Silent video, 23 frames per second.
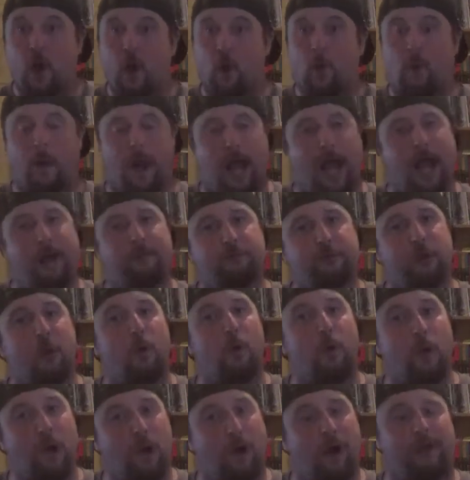who have no
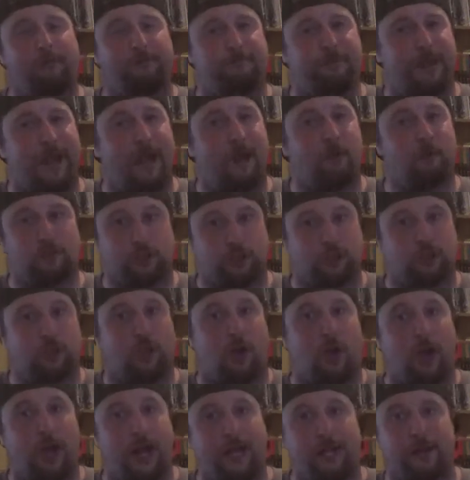life
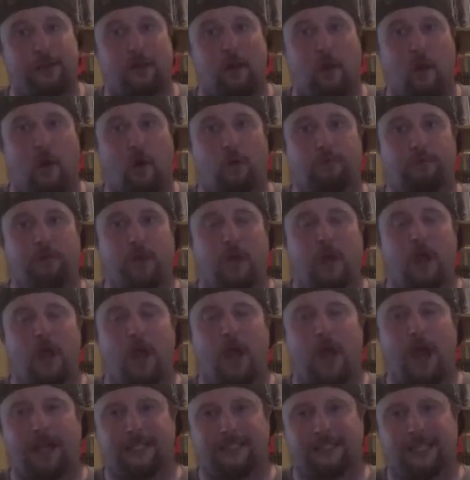outside of
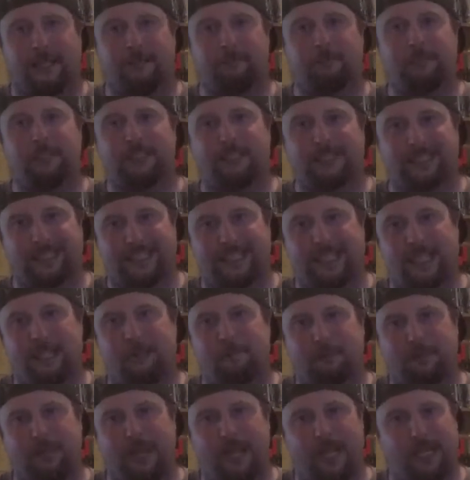attempting to
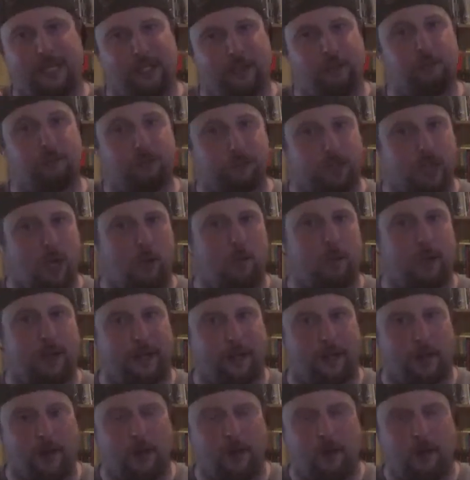keep their youth
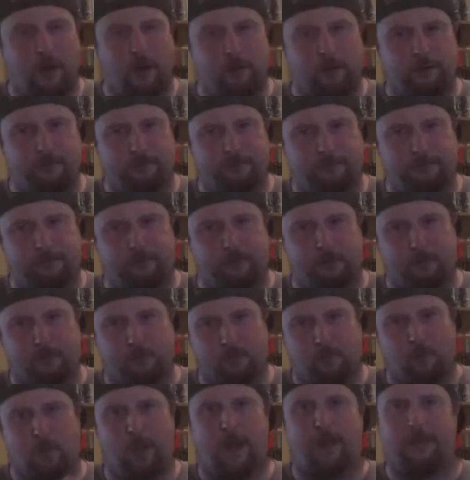going
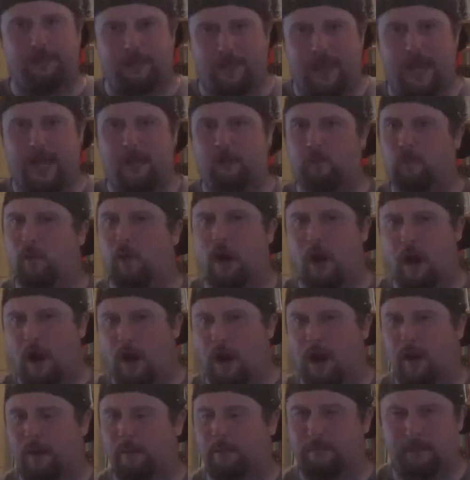from when they
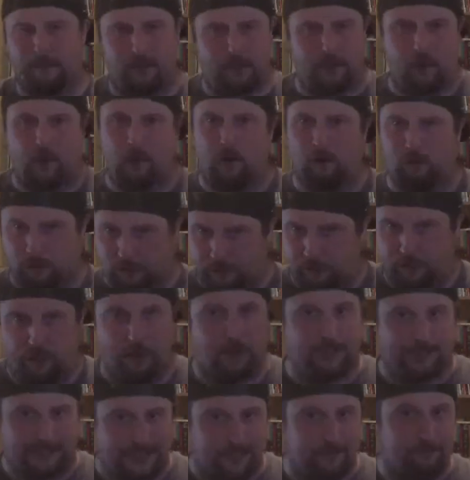were, you know,
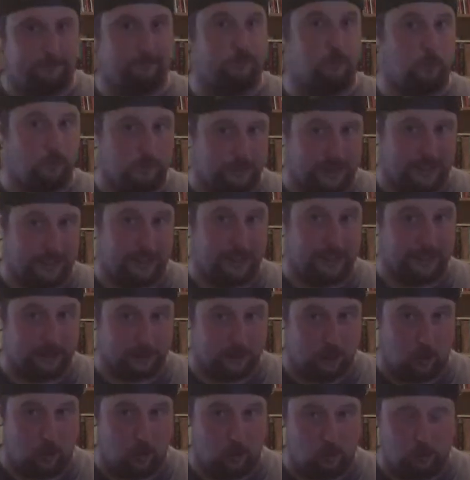13, 14 years
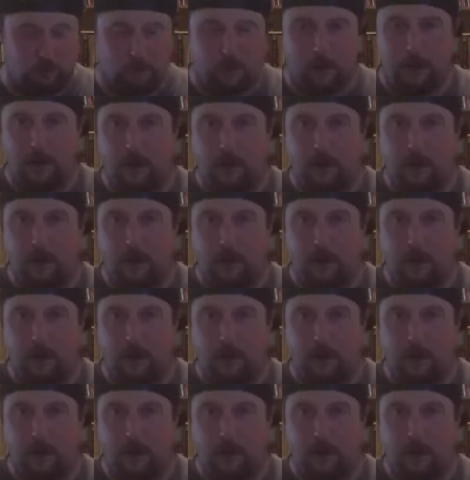old.